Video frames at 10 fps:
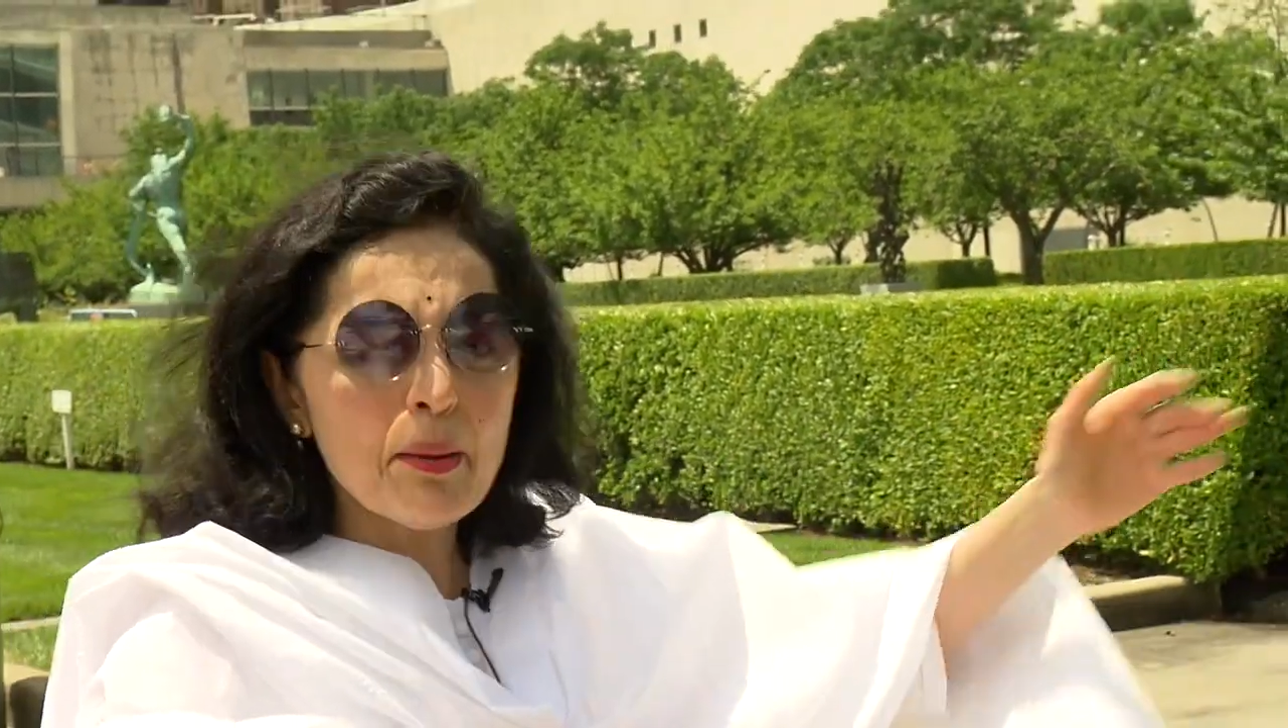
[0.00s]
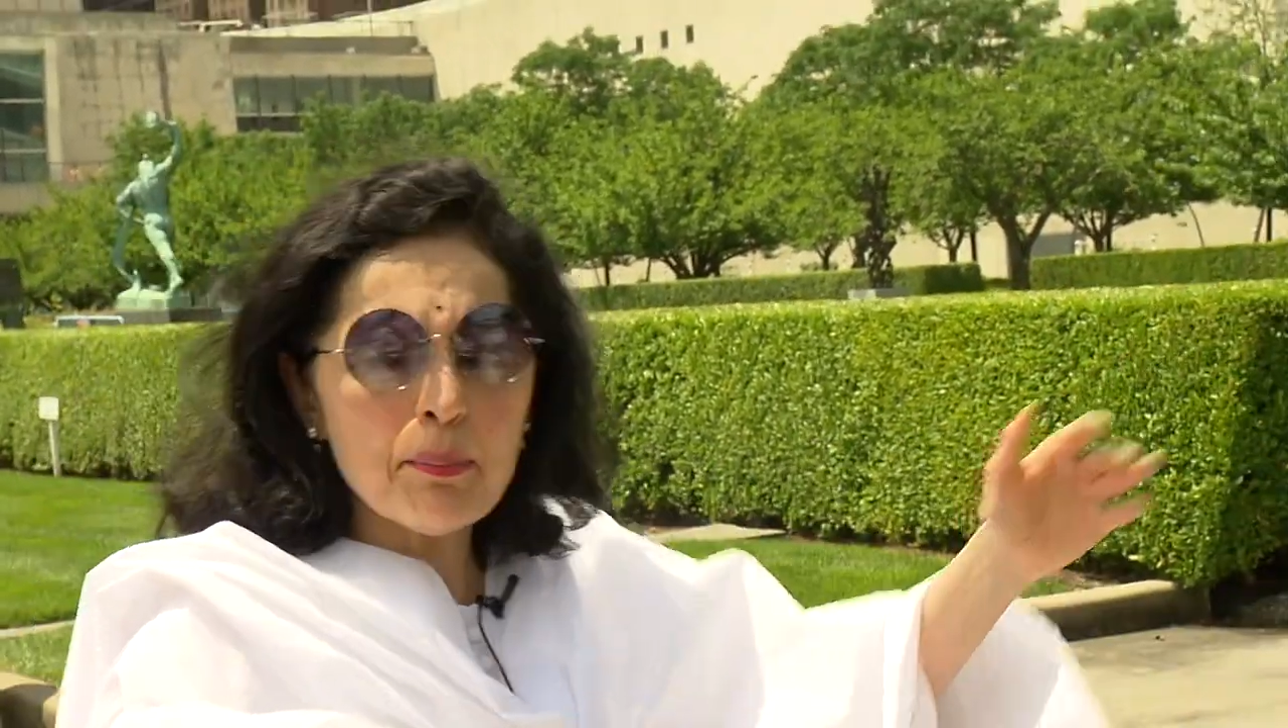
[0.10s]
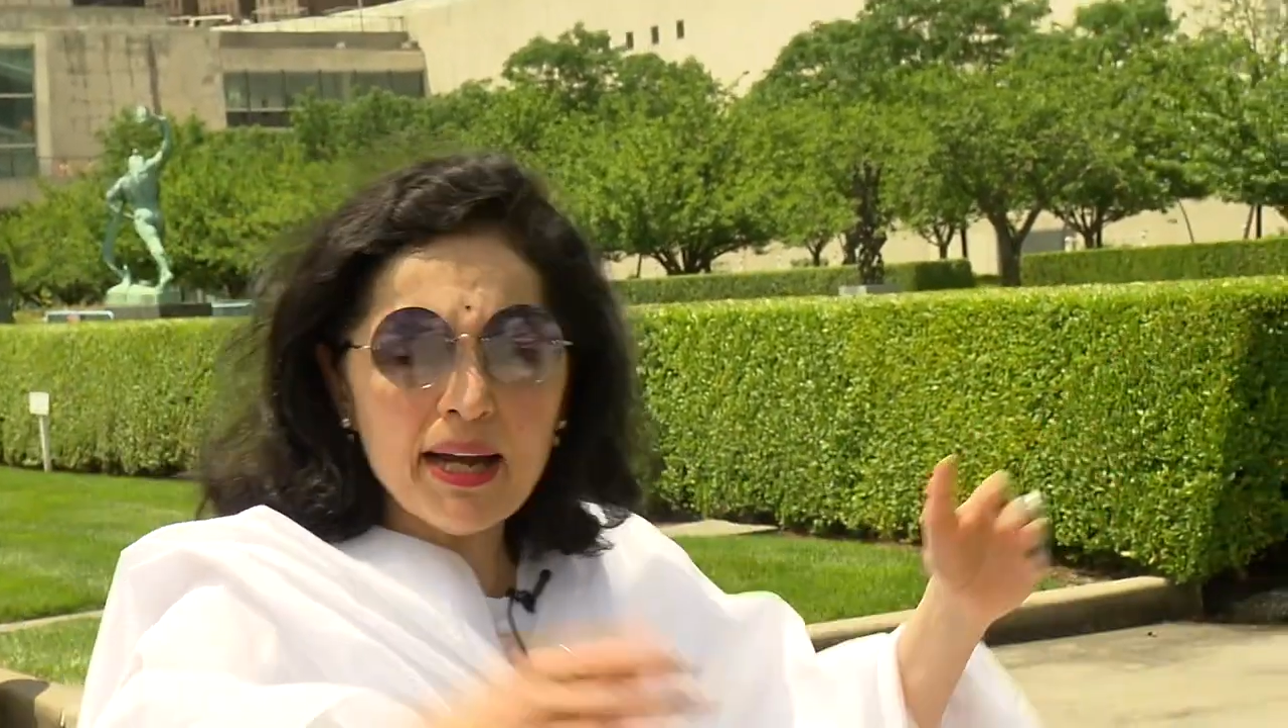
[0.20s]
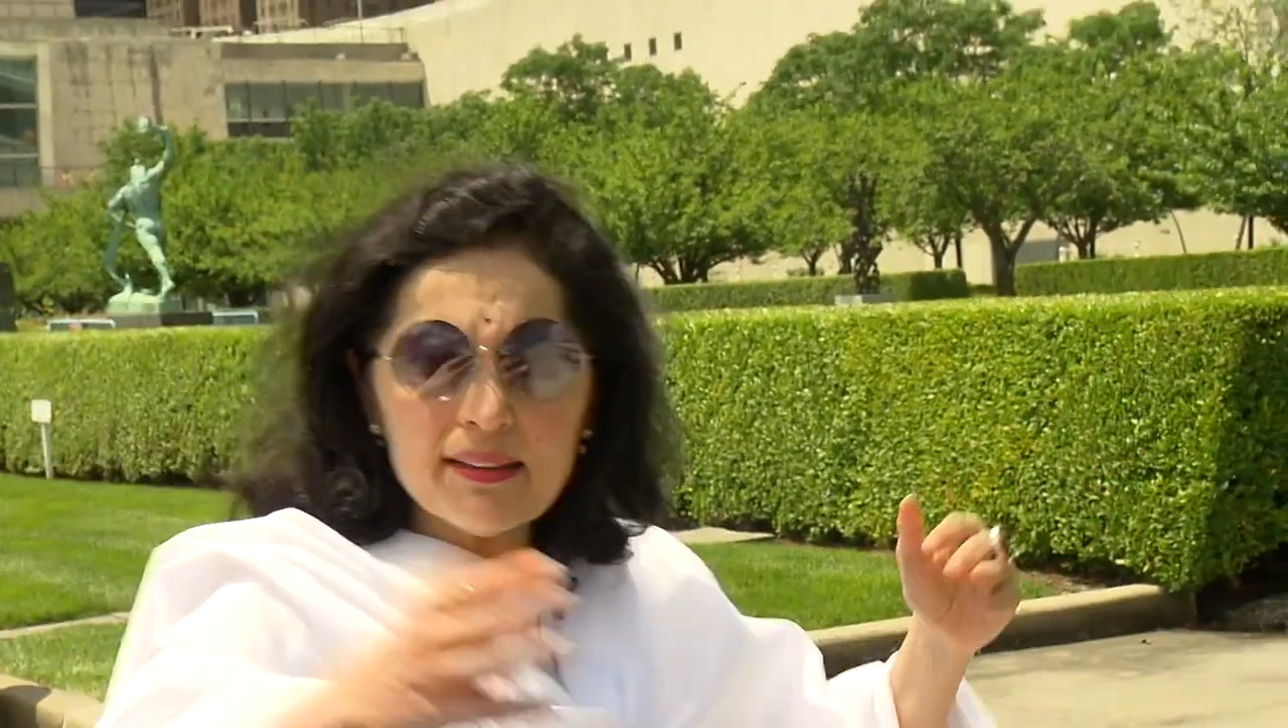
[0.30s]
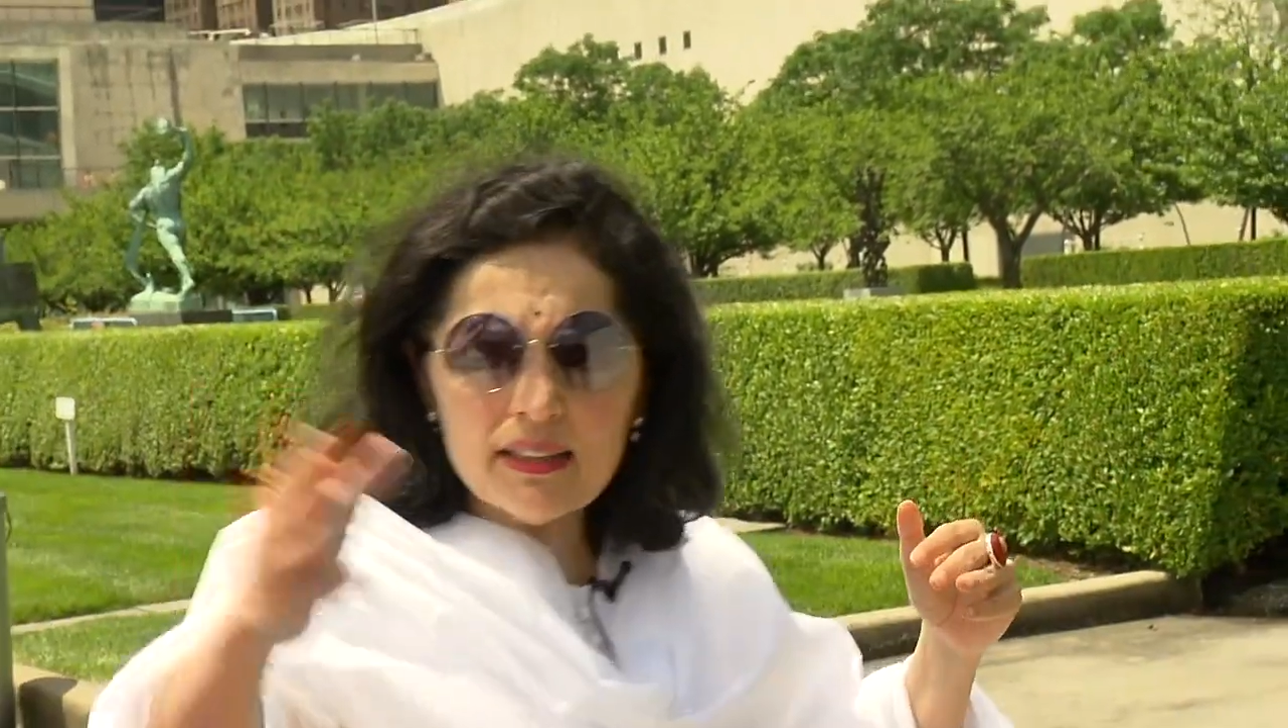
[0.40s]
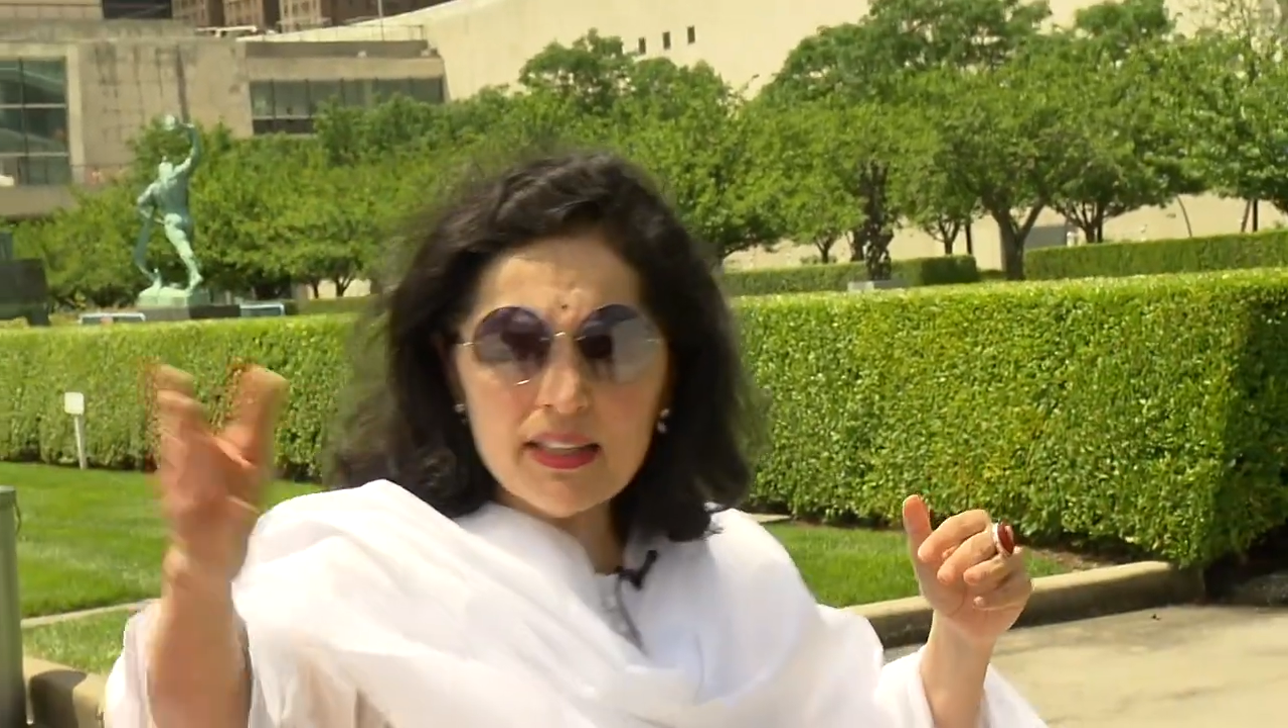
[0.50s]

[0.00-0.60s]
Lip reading: by the